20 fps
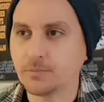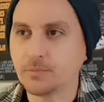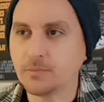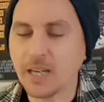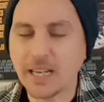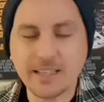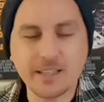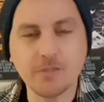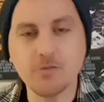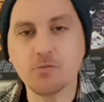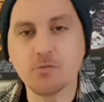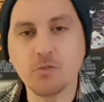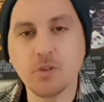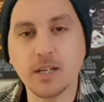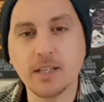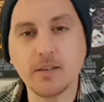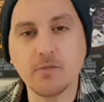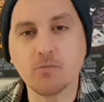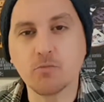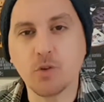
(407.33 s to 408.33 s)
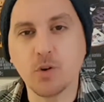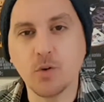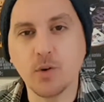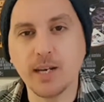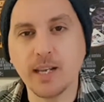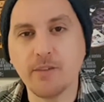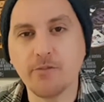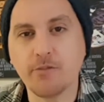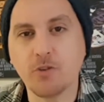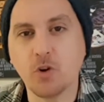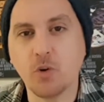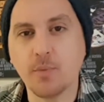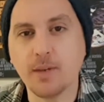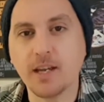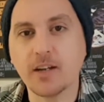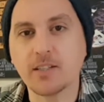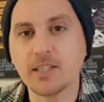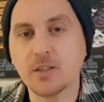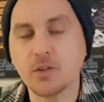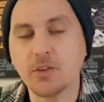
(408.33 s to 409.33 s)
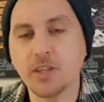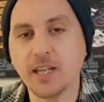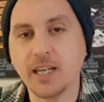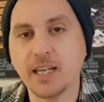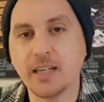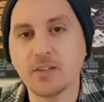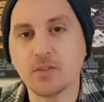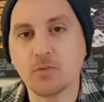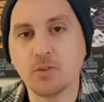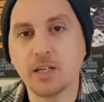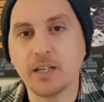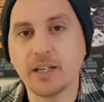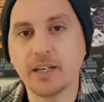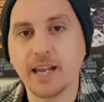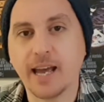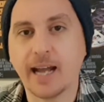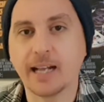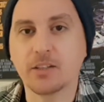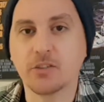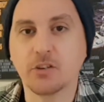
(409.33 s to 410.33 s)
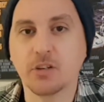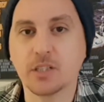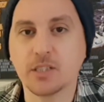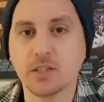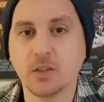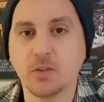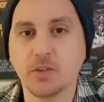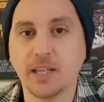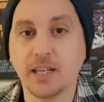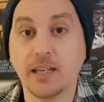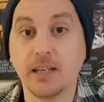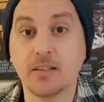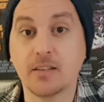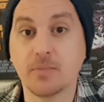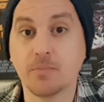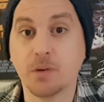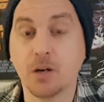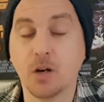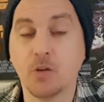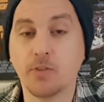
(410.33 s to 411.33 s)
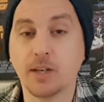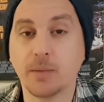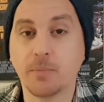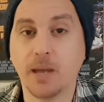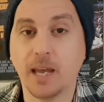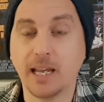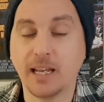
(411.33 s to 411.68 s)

it didn't ruin it for me. I still think he's a really good actor. I still think he's a perfect